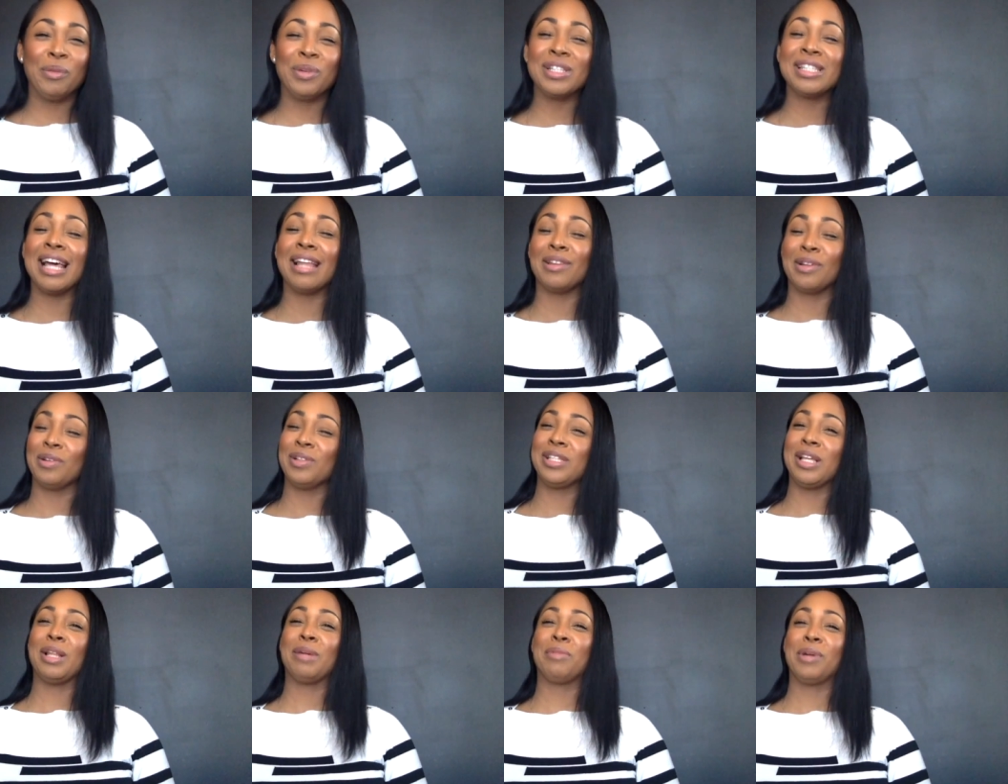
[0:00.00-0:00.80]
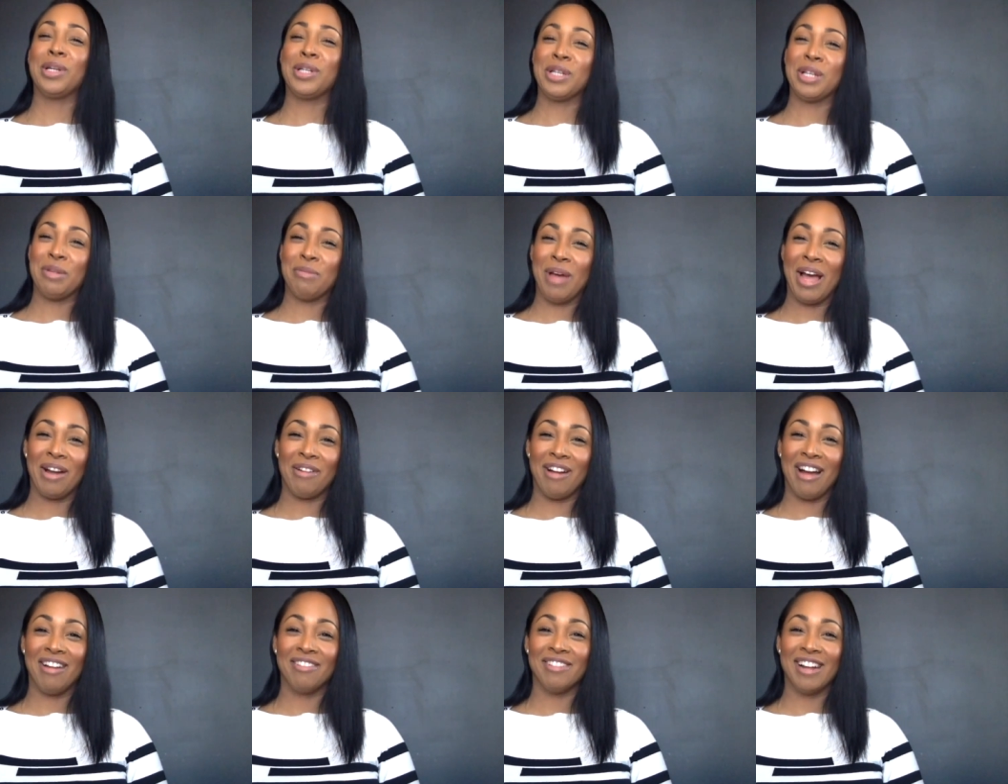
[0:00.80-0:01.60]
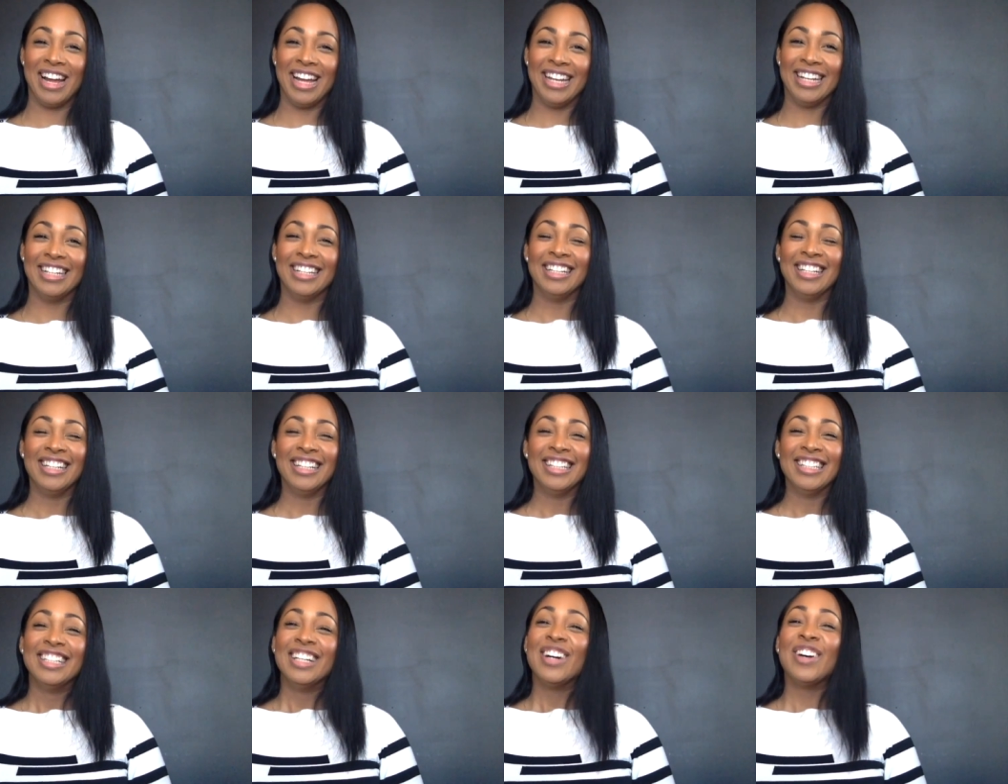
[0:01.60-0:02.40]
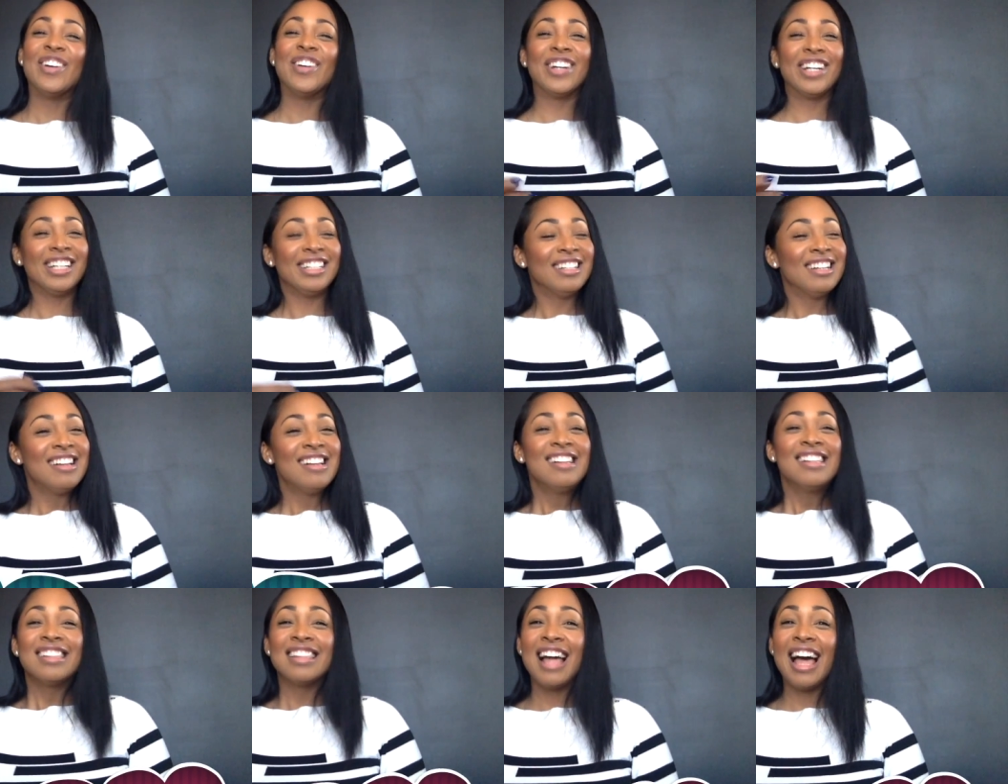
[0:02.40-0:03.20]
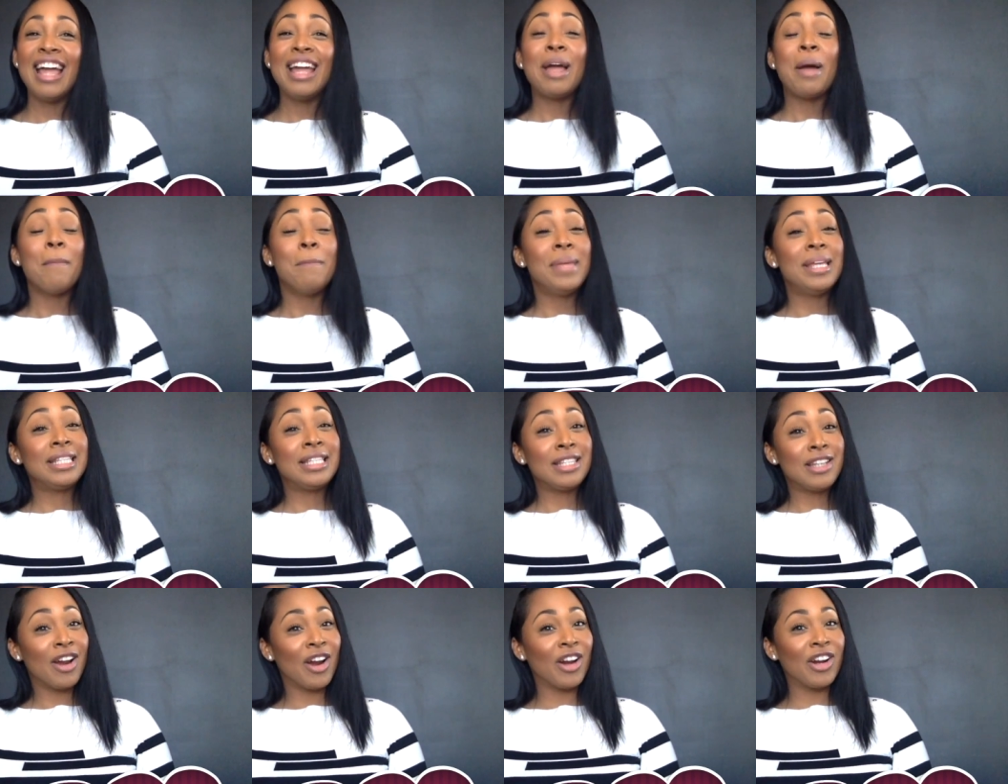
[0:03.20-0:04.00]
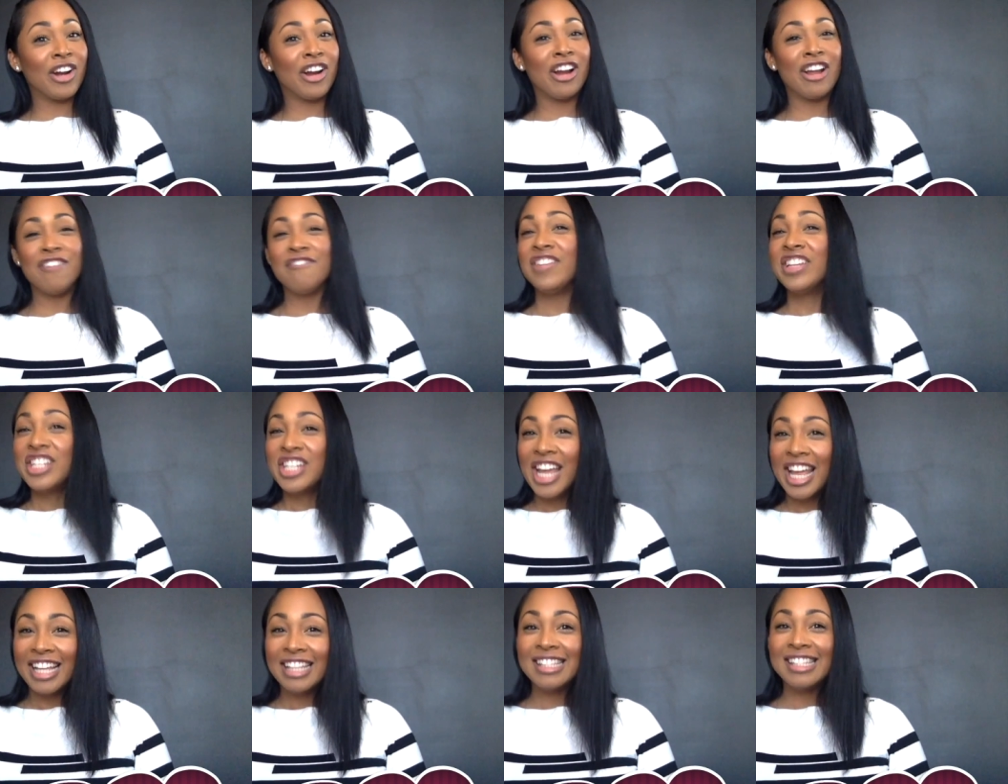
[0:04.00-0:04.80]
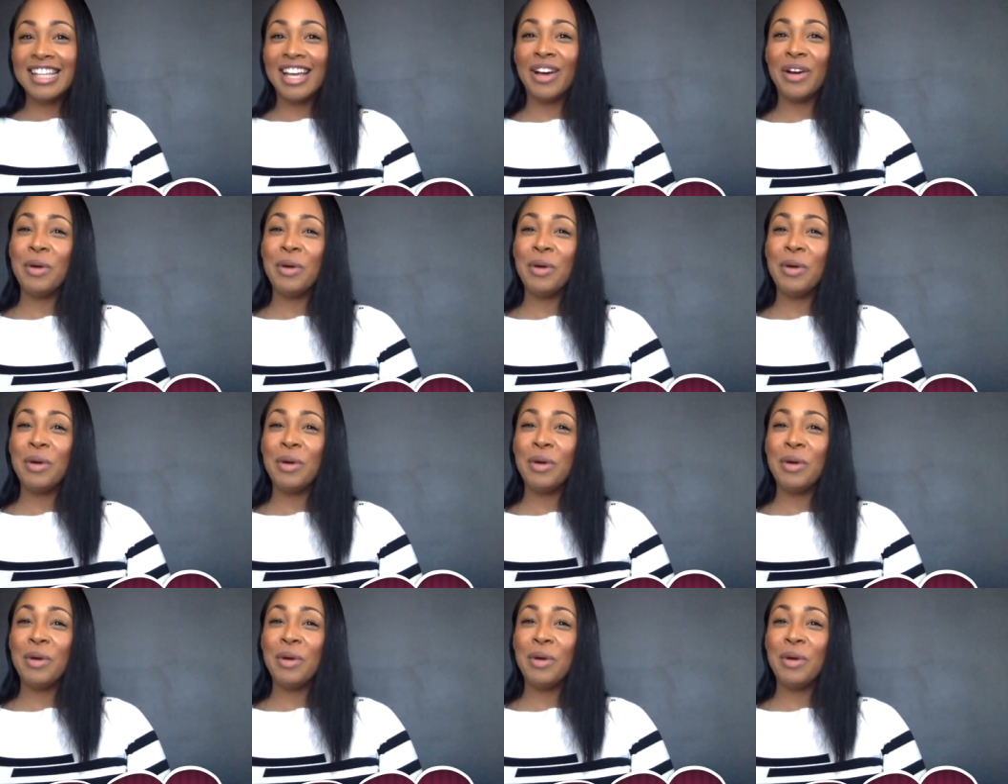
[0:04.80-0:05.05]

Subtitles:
was that little celebration in the background, right? Or like Miss Turner in Vicenza,